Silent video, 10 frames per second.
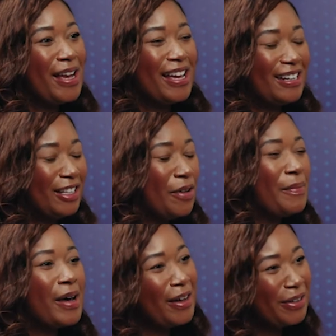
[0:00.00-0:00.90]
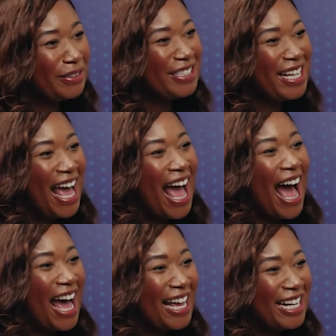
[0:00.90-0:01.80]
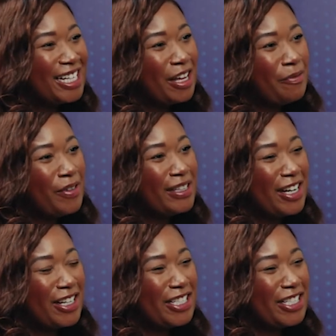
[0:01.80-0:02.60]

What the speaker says: And lo and behold, I ended up filling her